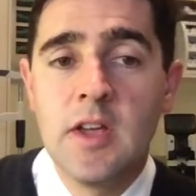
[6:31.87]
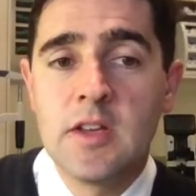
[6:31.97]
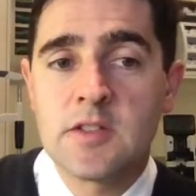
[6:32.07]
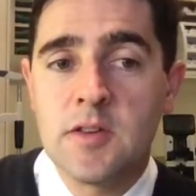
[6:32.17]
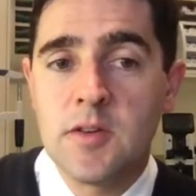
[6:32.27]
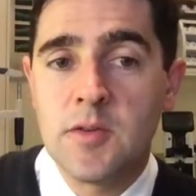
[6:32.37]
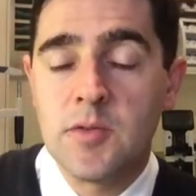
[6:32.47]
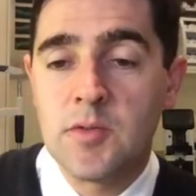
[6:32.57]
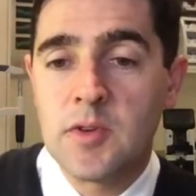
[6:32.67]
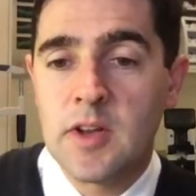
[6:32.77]

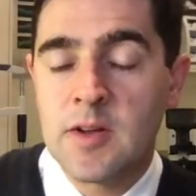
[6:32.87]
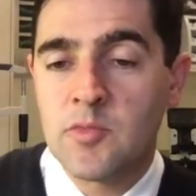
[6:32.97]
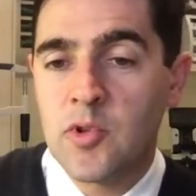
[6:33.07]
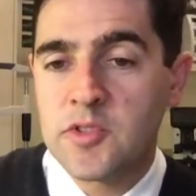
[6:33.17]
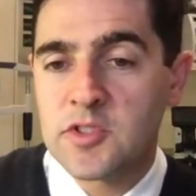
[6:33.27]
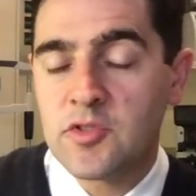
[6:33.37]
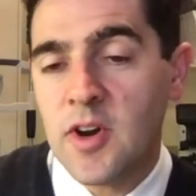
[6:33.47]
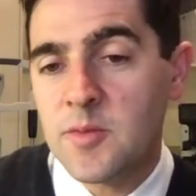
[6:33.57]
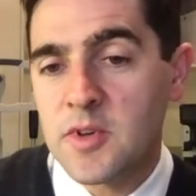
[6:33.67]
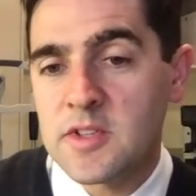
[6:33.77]
So Clawsig's
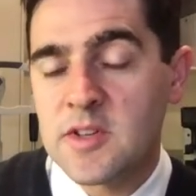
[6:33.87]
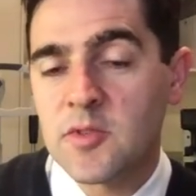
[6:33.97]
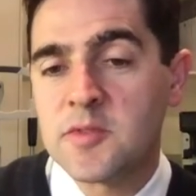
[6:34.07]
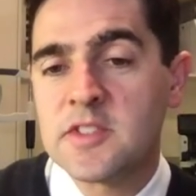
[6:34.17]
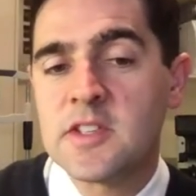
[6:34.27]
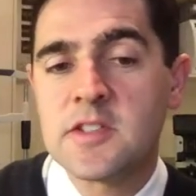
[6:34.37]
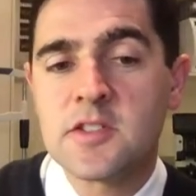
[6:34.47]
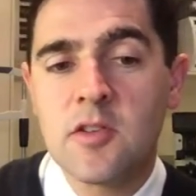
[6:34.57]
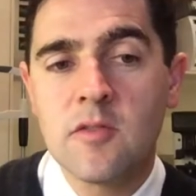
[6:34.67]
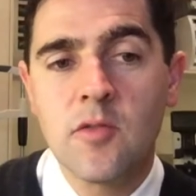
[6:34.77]
great, but sometimes it doesn't
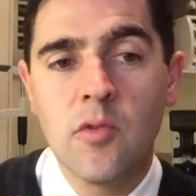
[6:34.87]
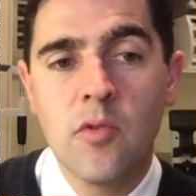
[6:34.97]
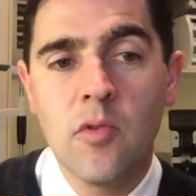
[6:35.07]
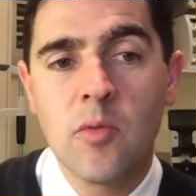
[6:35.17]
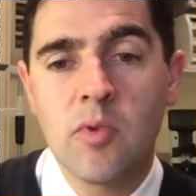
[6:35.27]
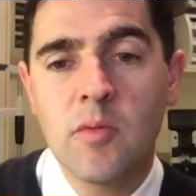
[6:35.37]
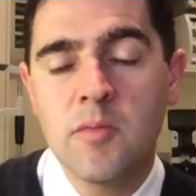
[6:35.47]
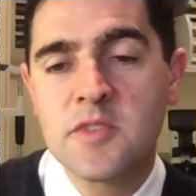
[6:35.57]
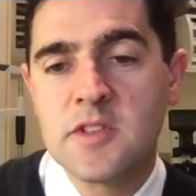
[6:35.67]
solve all the problems.